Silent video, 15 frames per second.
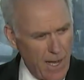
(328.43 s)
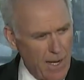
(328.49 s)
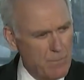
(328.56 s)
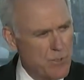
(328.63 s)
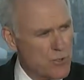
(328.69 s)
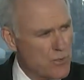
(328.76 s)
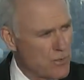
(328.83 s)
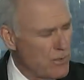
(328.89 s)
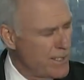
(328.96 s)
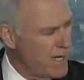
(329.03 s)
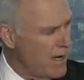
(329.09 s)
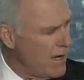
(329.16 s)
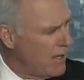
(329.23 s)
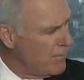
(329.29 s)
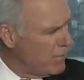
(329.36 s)
I'm truly
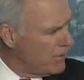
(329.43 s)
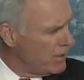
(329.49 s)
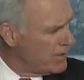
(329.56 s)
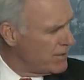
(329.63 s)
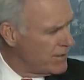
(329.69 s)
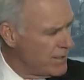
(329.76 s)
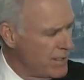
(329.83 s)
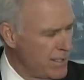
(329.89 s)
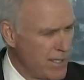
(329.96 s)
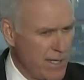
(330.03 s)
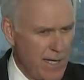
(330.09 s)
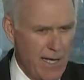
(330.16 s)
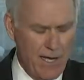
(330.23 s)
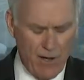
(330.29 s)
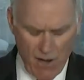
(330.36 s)
humbled
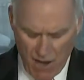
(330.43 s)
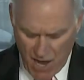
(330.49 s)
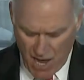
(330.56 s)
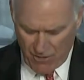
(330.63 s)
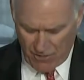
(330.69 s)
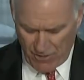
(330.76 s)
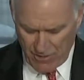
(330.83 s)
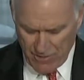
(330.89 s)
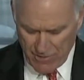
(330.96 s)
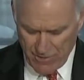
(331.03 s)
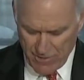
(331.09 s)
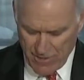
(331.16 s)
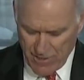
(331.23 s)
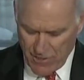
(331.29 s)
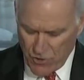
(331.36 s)
and honored
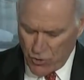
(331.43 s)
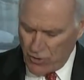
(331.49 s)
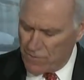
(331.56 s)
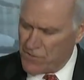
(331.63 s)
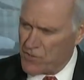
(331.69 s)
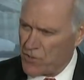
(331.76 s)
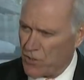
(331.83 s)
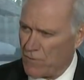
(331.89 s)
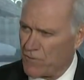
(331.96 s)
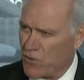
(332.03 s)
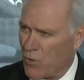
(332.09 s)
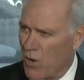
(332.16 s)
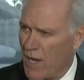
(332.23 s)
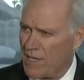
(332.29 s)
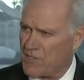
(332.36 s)
to have served
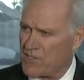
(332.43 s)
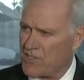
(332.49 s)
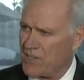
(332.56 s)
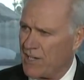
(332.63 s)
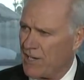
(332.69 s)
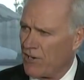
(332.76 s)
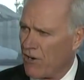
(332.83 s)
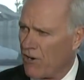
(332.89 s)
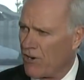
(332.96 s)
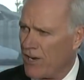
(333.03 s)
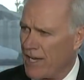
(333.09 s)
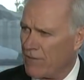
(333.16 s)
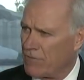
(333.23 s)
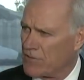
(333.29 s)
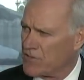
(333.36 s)
twice in our
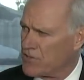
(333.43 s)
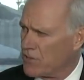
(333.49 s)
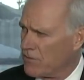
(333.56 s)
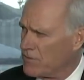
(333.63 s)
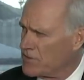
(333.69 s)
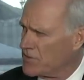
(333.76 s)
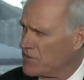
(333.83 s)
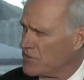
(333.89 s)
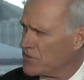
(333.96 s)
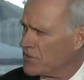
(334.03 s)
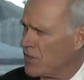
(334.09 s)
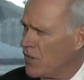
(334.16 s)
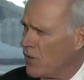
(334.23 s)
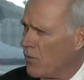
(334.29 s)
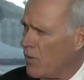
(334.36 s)
naval services,
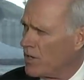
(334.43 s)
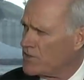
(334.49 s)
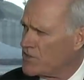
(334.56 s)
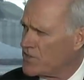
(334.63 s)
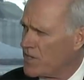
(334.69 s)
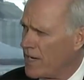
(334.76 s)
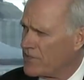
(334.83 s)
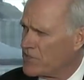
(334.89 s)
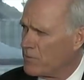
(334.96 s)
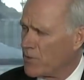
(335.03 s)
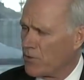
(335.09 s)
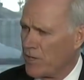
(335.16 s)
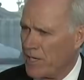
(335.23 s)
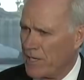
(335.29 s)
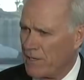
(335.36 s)
once as a
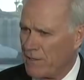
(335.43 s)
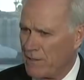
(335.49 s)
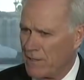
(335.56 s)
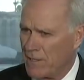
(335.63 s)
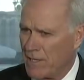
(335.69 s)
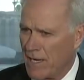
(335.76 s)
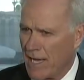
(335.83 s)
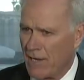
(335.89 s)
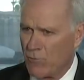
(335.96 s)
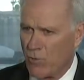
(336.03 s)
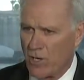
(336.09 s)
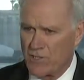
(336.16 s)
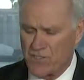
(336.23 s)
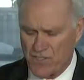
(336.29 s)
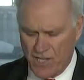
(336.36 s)
Marine and
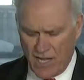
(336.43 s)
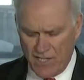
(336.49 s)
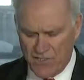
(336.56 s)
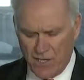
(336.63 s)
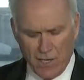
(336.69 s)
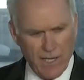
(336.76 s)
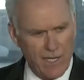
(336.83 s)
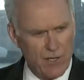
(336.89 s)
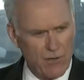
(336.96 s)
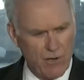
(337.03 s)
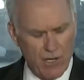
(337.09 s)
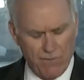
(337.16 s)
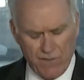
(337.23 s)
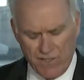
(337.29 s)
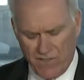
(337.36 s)
once as the leader
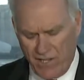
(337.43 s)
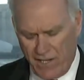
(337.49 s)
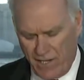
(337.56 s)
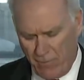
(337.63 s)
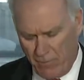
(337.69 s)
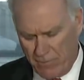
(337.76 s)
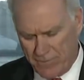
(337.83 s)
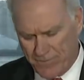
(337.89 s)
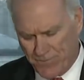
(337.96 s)
of the team.